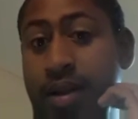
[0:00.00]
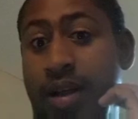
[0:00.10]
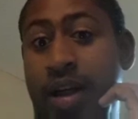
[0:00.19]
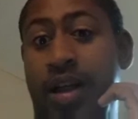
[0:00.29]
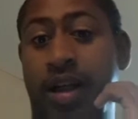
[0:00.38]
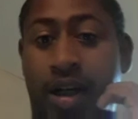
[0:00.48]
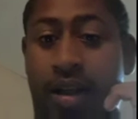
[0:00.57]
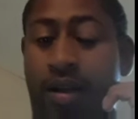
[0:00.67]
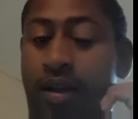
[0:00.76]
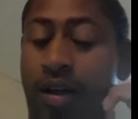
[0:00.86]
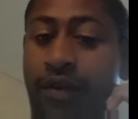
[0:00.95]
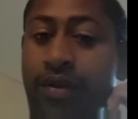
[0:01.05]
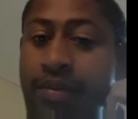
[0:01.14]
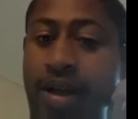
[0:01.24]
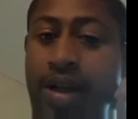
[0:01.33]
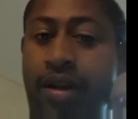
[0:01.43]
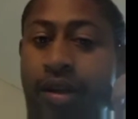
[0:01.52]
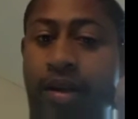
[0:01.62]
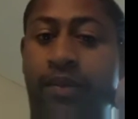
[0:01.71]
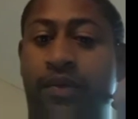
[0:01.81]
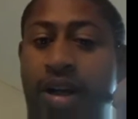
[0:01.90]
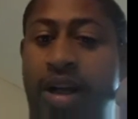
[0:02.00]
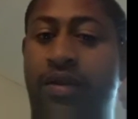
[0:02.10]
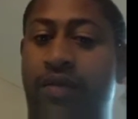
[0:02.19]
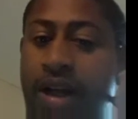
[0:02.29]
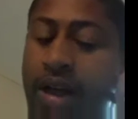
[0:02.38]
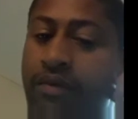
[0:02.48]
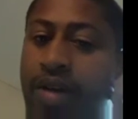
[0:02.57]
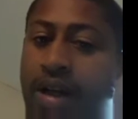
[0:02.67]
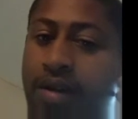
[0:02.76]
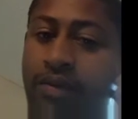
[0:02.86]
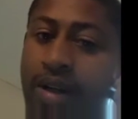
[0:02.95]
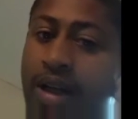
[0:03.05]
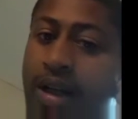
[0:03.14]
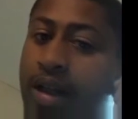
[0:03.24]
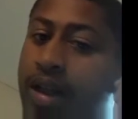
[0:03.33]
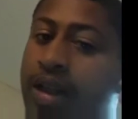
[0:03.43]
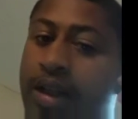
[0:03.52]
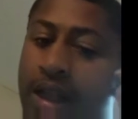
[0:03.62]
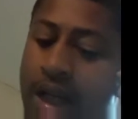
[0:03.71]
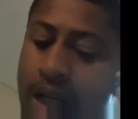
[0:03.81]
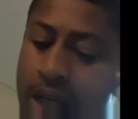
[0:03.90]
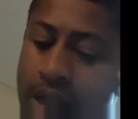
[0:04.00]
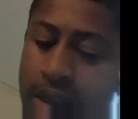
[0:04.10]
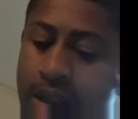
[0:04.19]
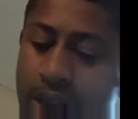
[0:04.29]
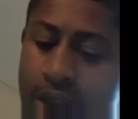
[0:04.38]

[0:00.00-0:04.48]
it does deliver me some very, very, very, very good things. It